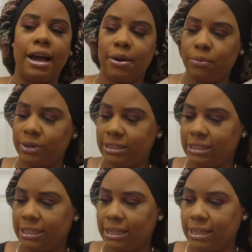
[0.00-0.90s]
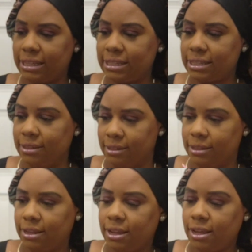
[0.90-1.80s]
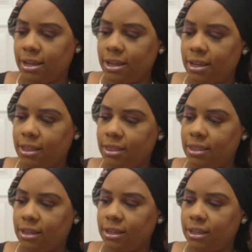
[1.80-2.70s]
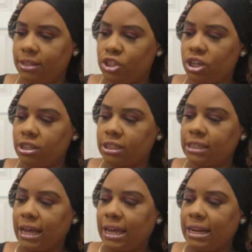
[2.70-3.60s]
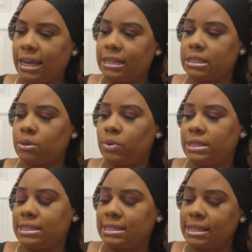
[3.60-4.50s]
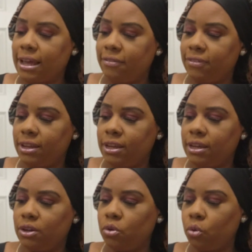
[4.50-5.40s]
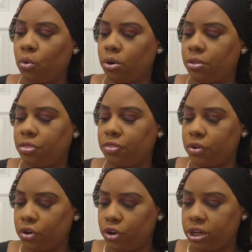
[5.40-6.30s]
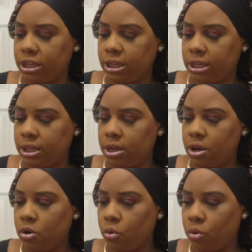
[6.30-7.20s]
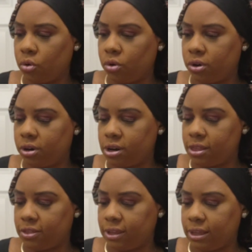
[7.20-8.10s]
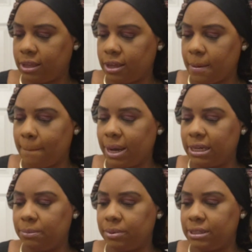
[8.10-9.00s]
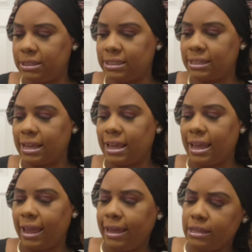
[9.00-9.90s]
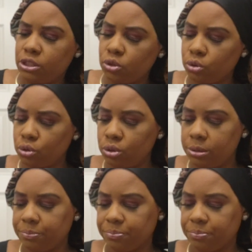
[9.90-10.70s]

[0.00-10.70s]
would get the chunky highlight 27 or 30 or the money piece hazel